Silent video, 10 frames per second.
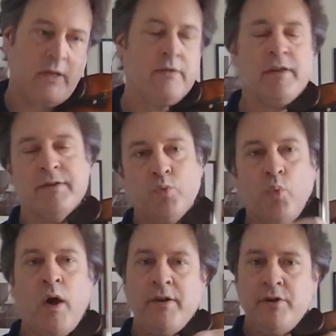Now there's
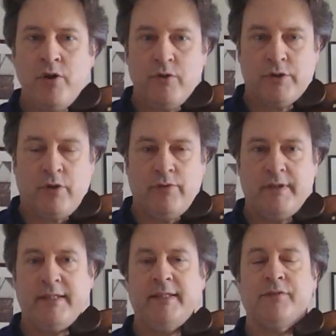1 note on the
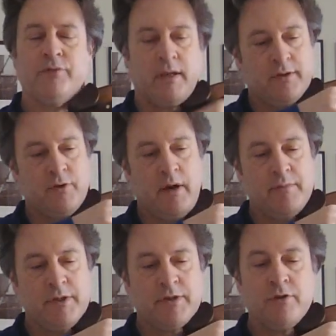D string, so I'm
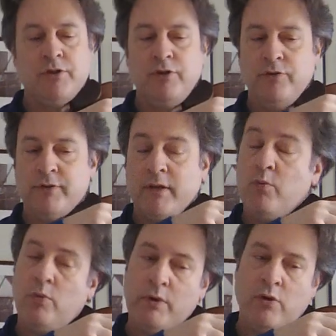just going to use
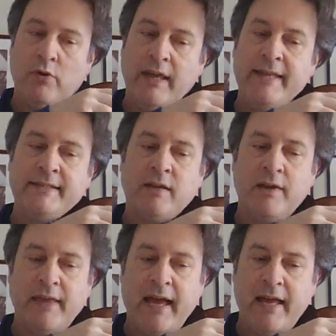what we call
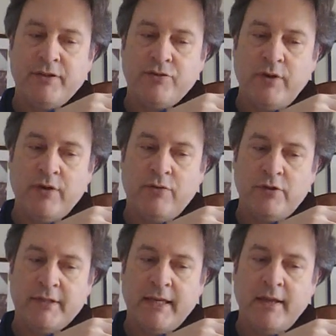inside the hand string
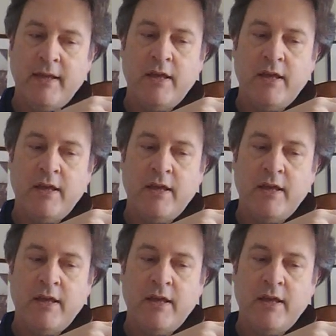crossing,